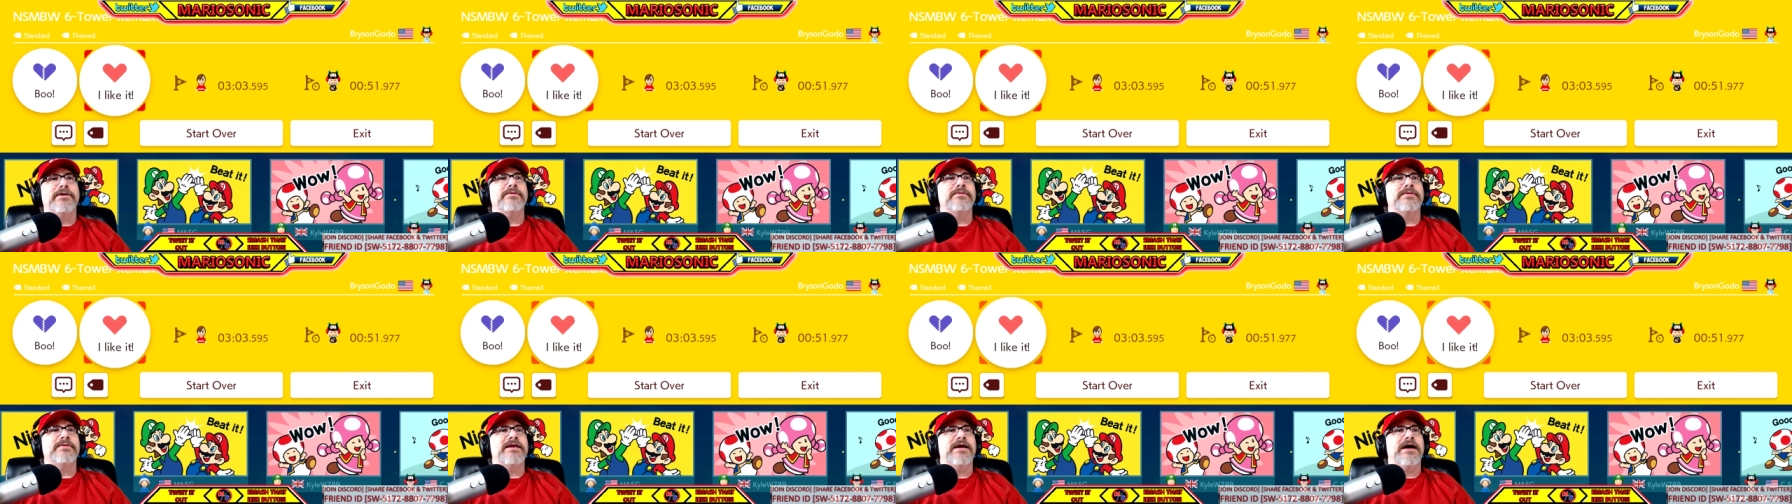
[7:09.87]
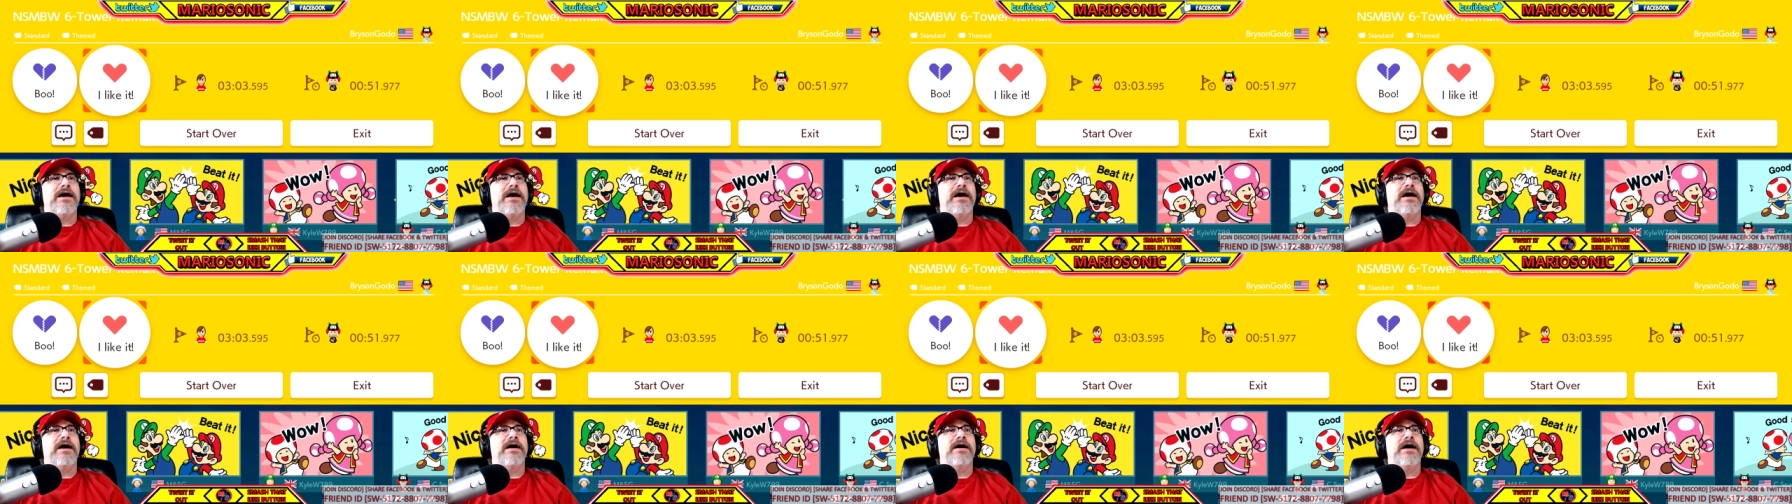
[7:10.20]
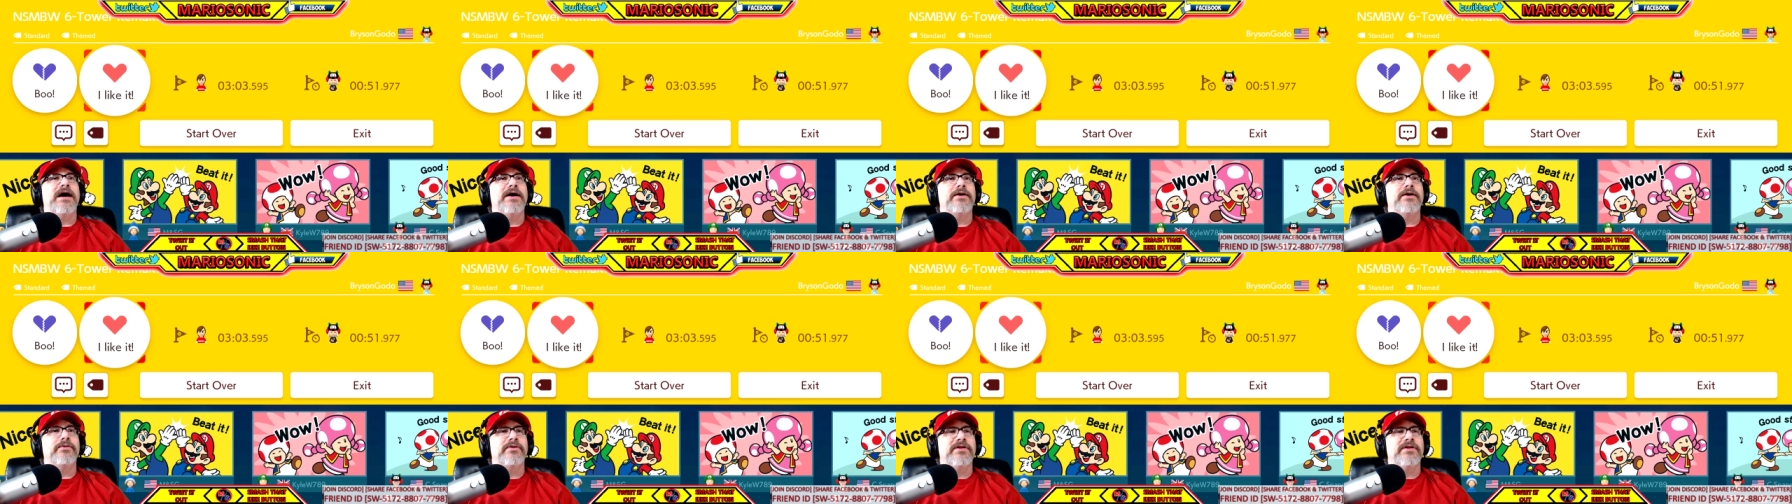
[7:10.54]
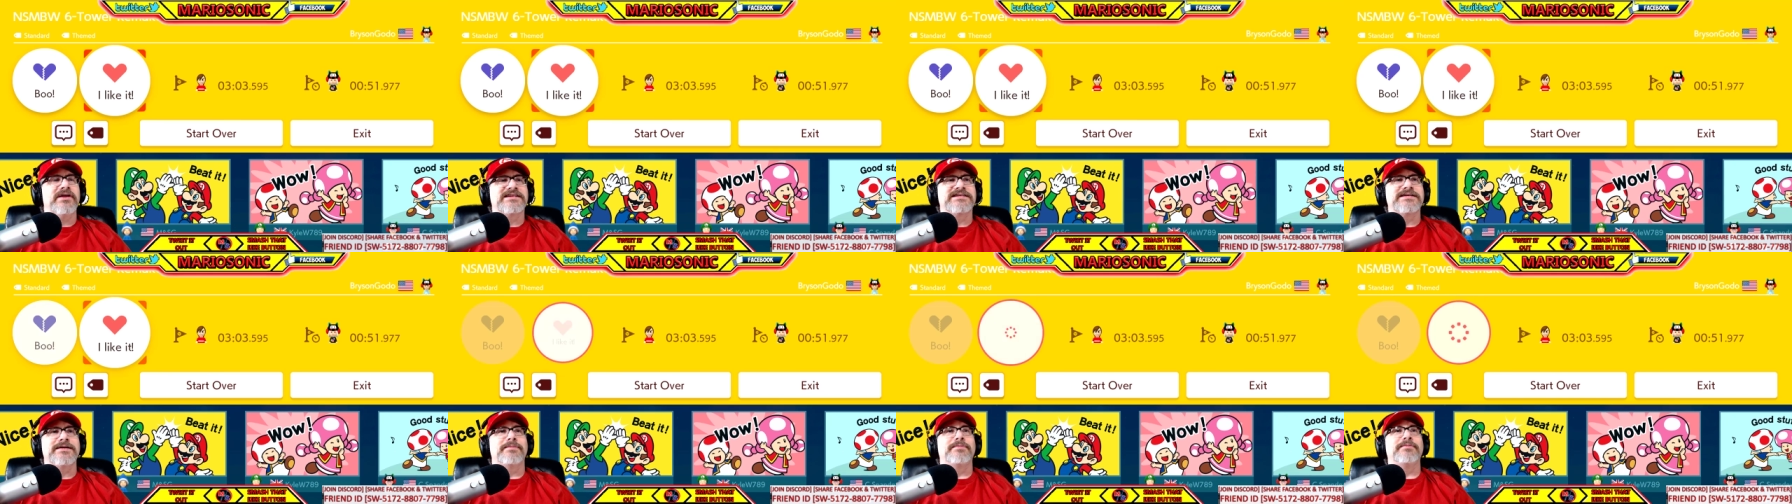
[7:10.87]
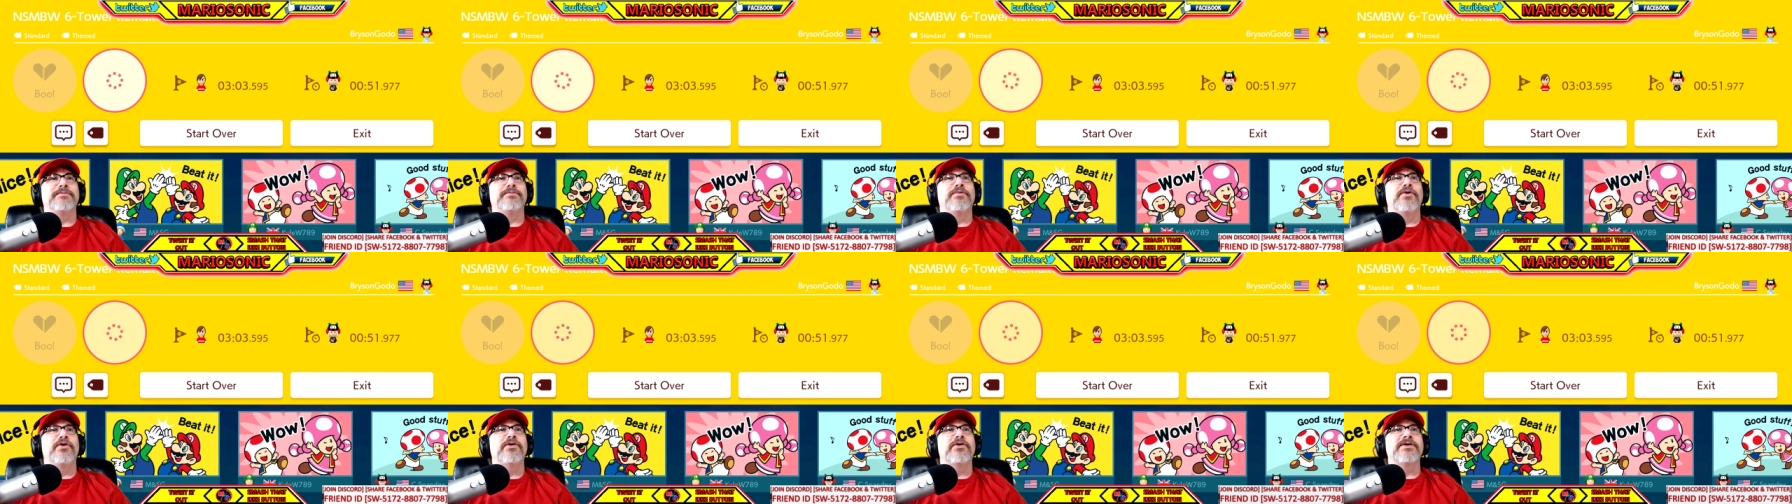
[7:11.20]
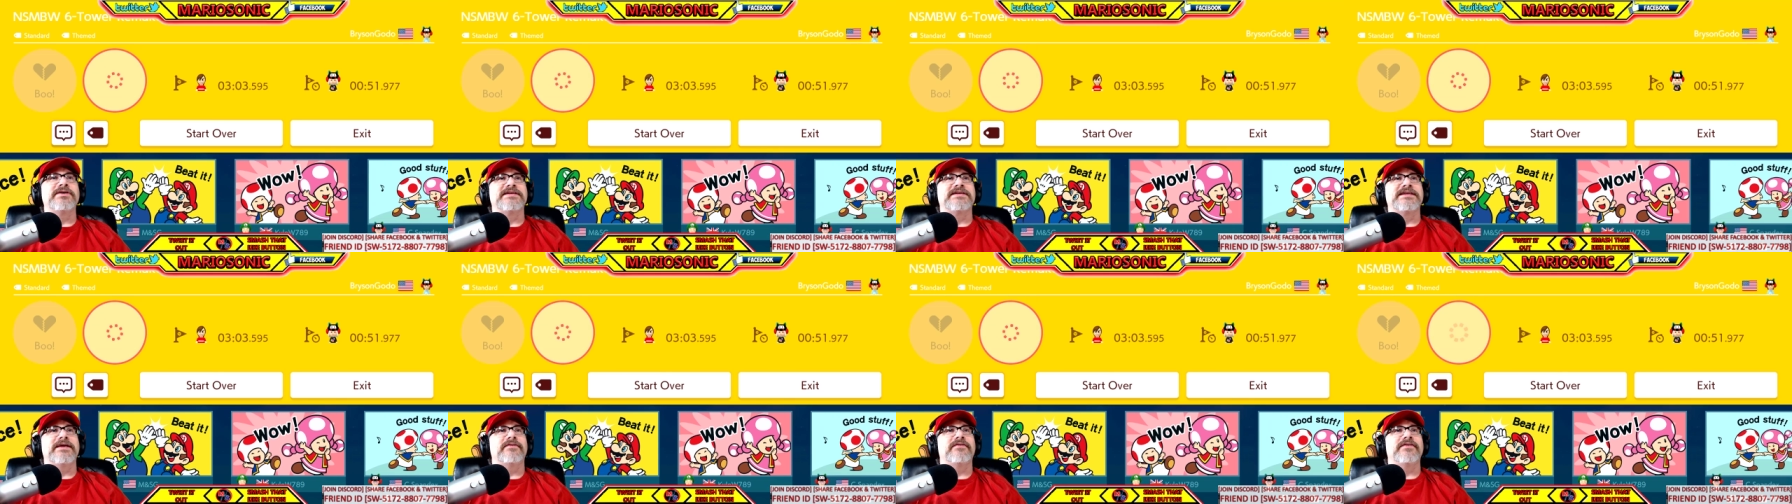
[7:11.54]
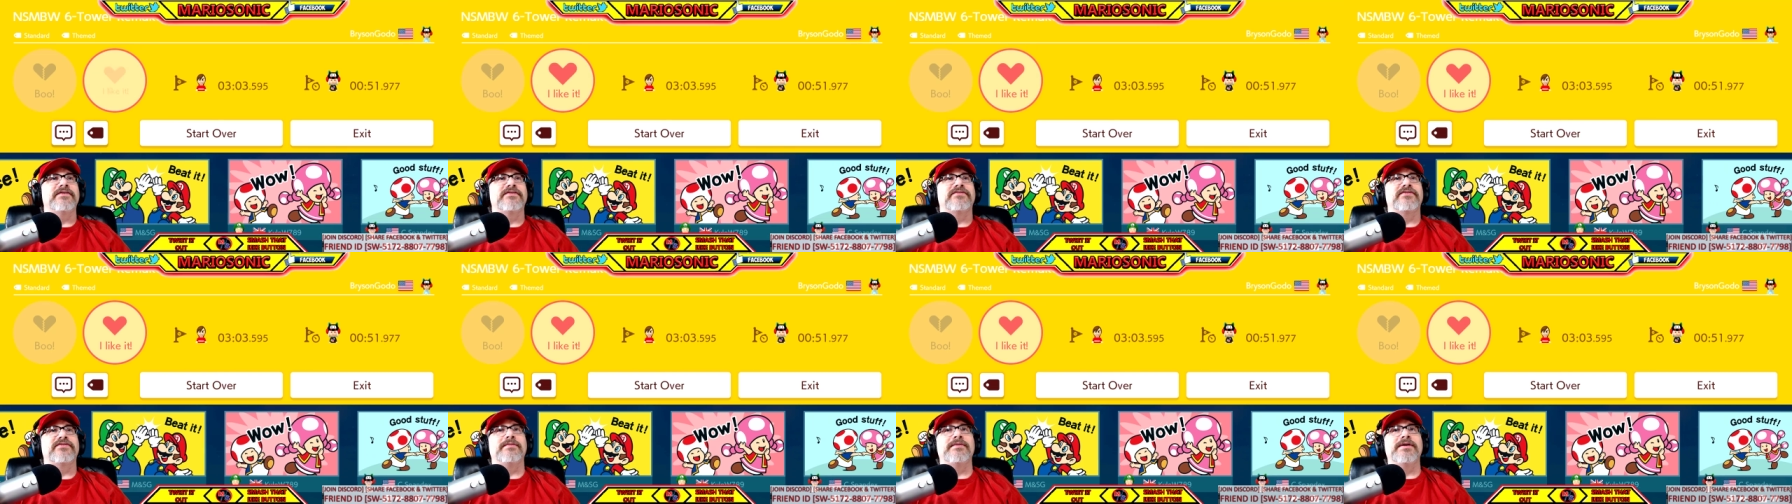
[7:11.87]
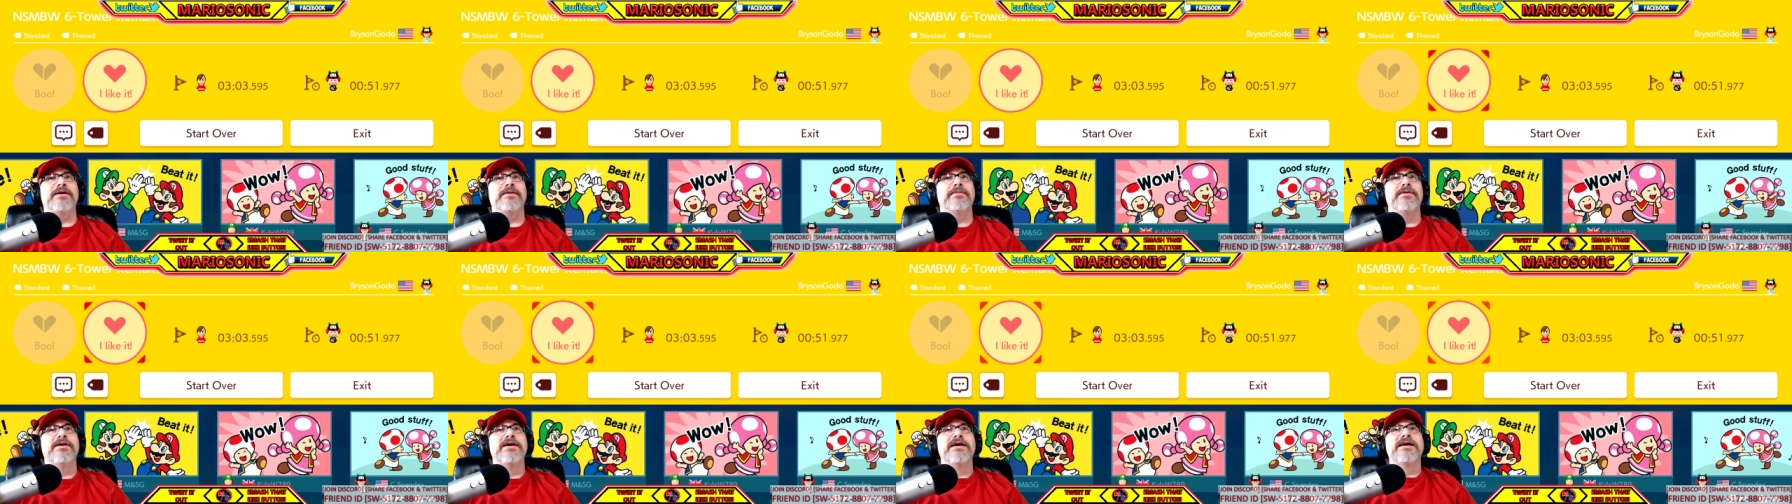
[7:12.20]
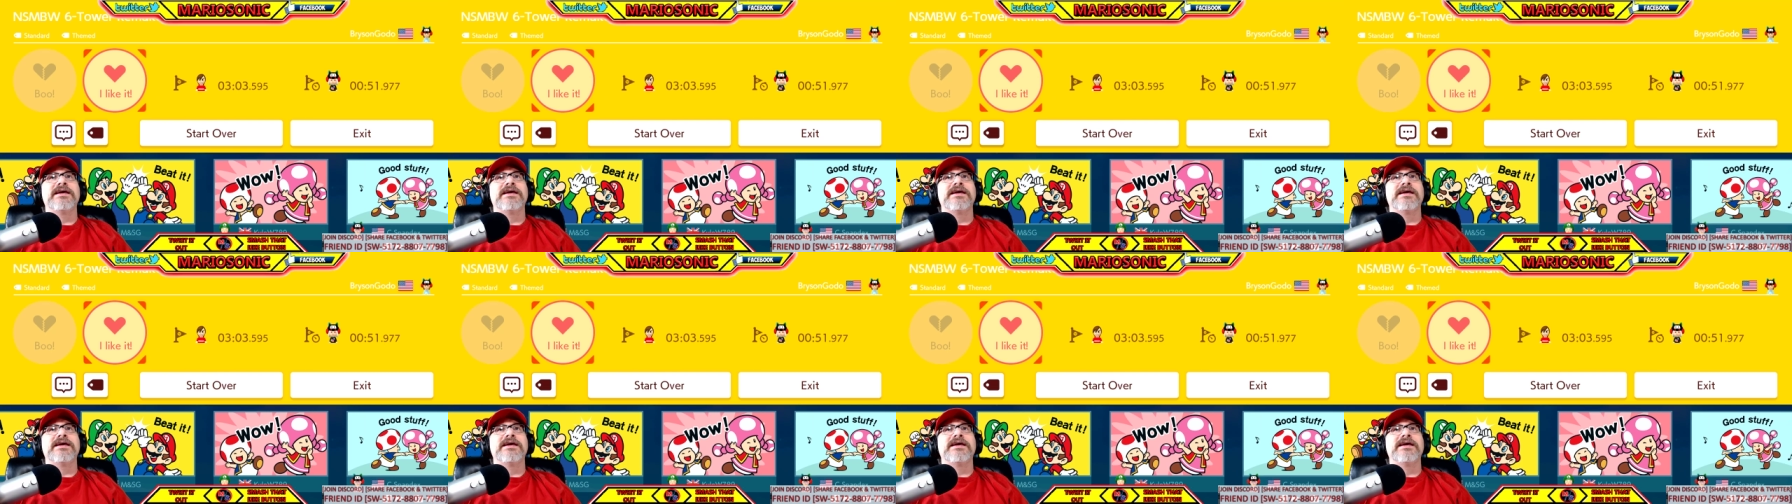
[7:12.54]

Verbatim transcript: We uh, I will accept more definitely from him.